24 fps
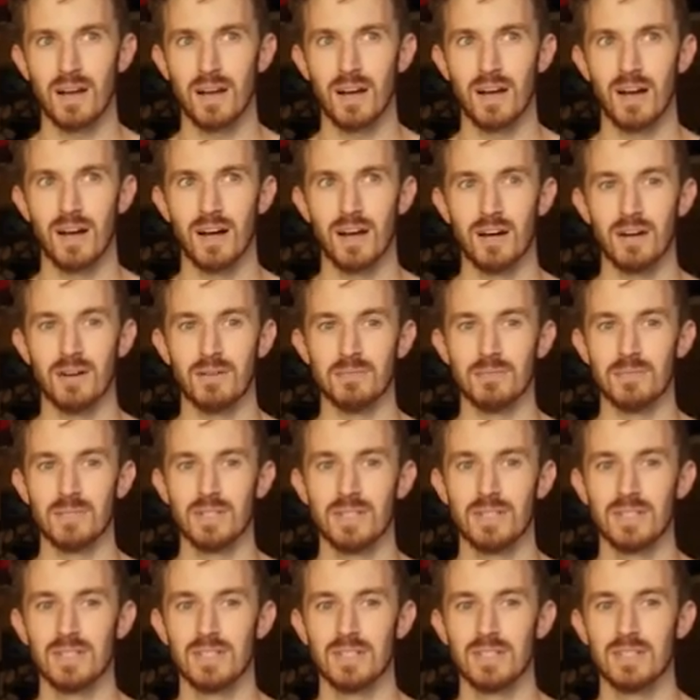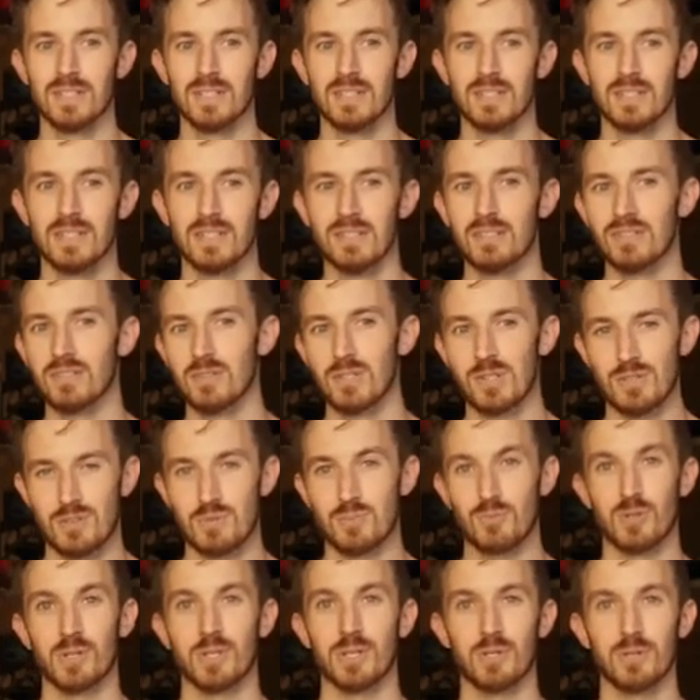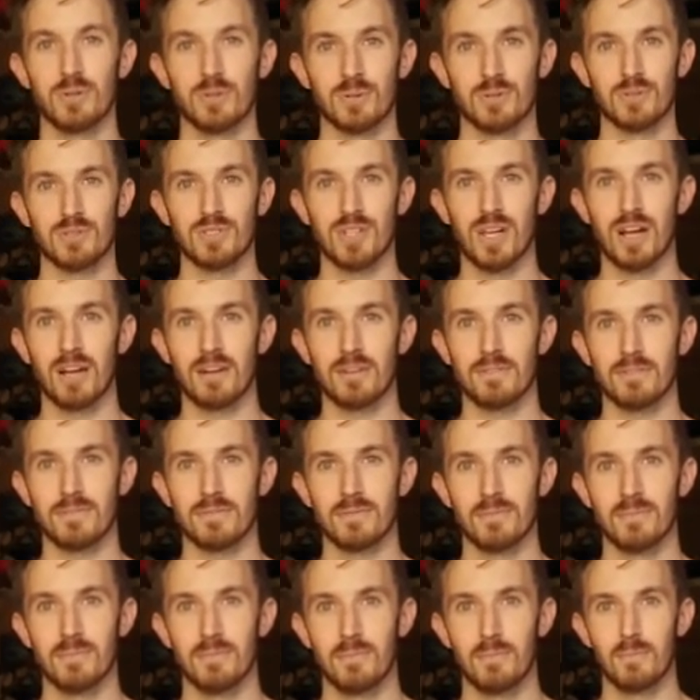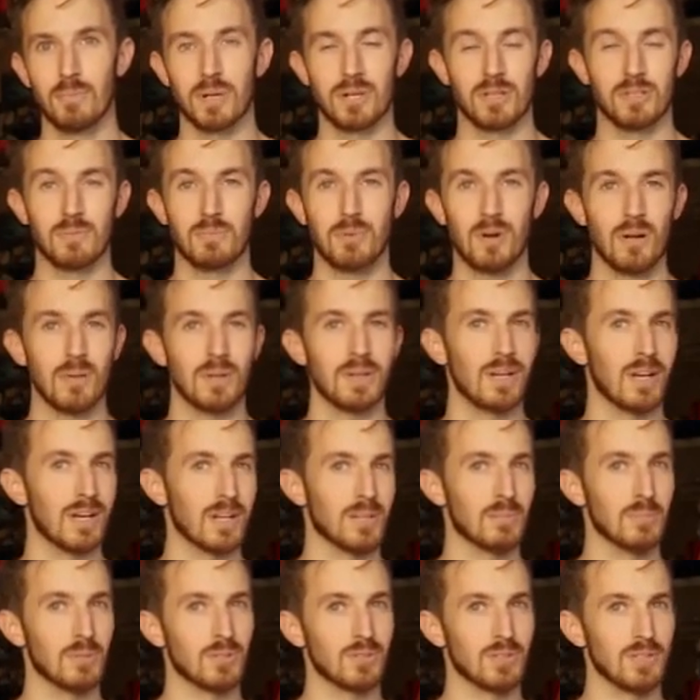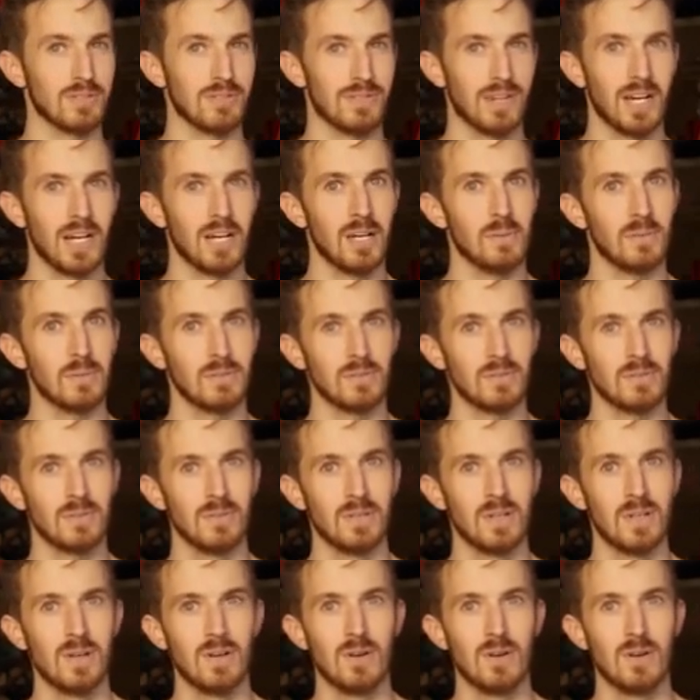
there's some really cool stuff, but it's probably not commercially viable,